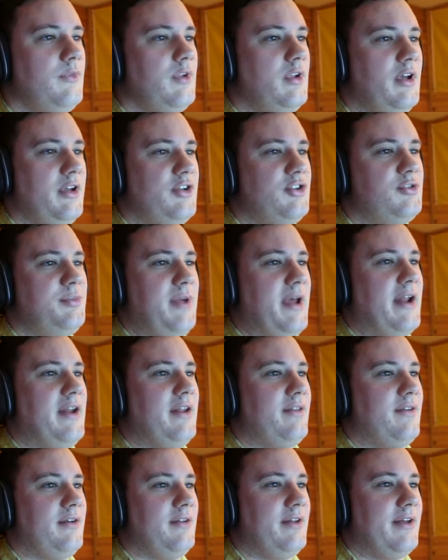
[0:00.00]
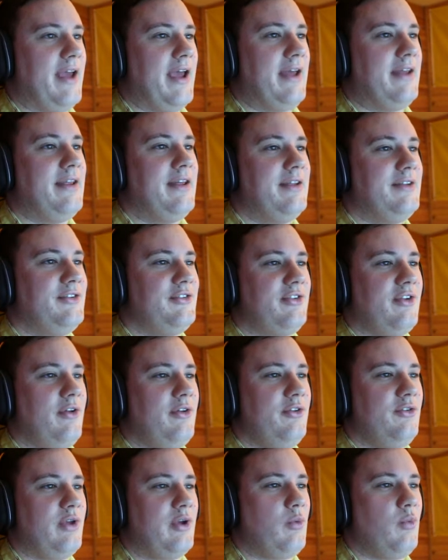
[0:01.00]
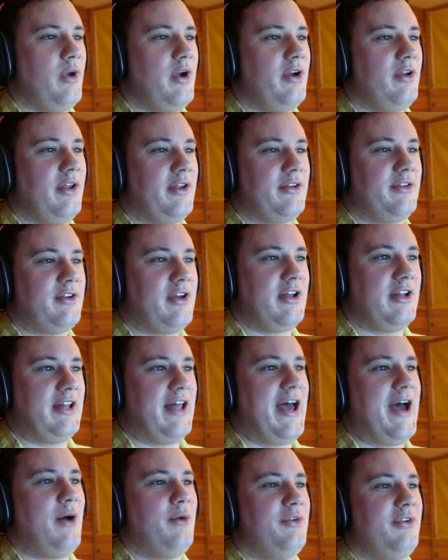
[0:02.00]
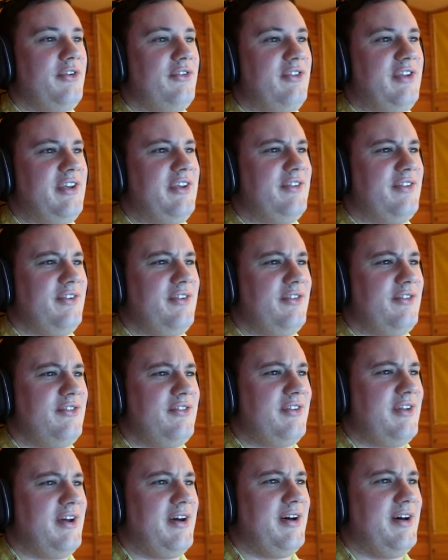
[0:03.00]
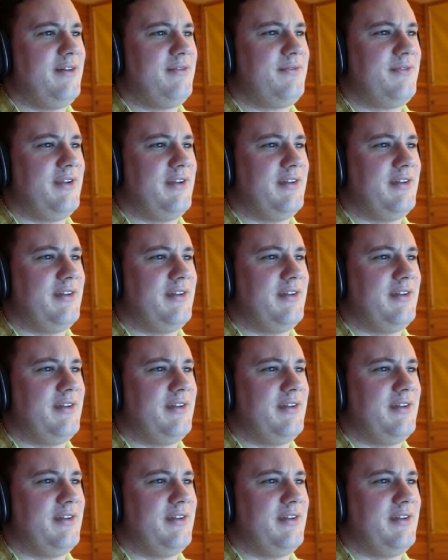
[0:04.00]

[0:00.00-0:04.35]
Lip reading: Like just could be anything. Like just all these like weird like clown diseases and stuff.